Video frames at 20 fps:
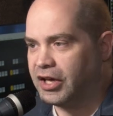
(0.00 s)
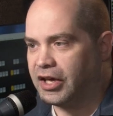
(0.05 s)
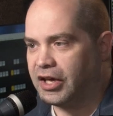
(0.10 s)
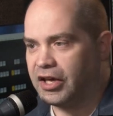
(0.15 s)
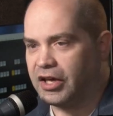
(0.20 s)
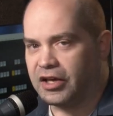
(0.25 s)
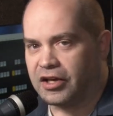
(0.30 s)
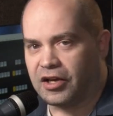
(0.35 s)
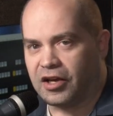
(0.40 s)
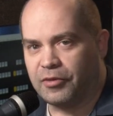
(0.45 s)

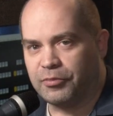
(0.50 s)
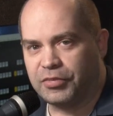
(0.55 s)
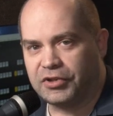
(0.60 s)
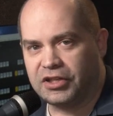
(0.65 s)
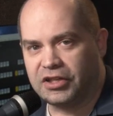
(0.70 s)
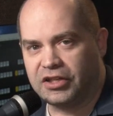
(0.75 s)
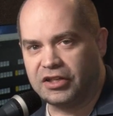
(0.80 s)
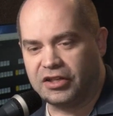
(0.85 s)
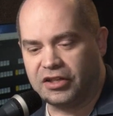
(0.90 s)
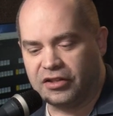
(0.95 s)
a
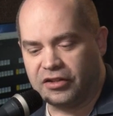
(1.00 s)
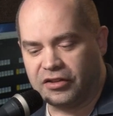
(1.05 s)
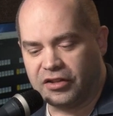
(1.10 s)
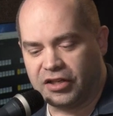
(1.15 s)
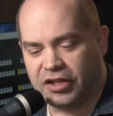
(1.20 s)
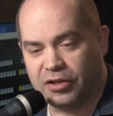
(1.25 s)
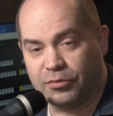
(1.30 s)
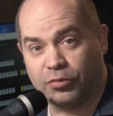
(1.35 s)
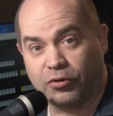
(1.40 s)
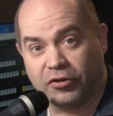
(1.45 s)
company
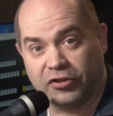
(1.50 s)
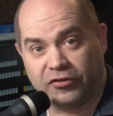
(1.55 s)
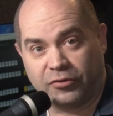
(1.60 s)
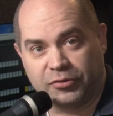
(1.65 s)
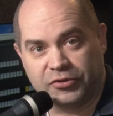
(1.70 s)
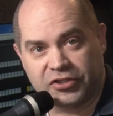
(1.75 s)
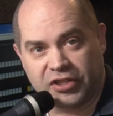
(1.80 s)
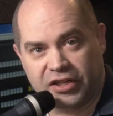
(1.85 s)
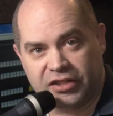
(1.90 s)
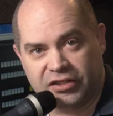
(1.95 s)
that imports
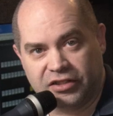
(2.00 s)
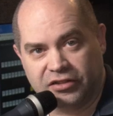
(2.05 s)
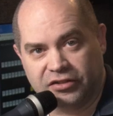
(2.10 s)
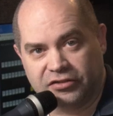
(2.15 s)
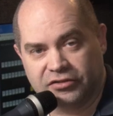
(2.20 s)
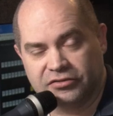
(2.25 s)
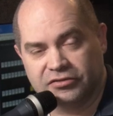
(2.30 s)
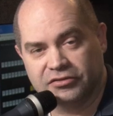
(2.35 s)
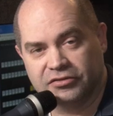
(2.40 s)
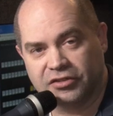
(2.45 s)
from
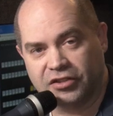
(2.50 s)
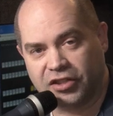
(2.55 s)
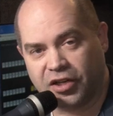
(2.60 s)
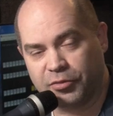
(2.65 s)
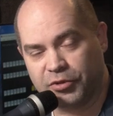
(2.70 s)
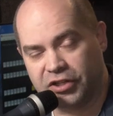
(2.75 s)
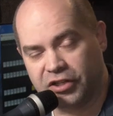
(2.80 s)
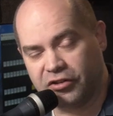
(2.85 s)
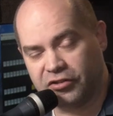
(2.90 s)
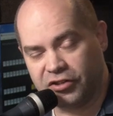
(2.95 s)
China, a
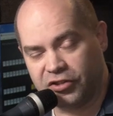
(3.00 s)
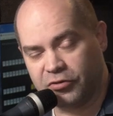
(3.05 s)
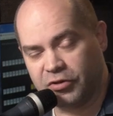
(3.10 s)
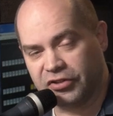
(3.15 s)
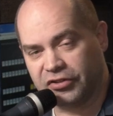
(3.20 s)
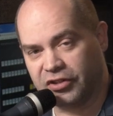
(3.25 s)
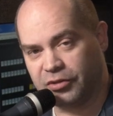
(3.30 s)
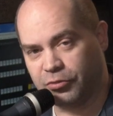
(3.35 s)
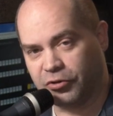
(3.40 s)
company here in the U.S.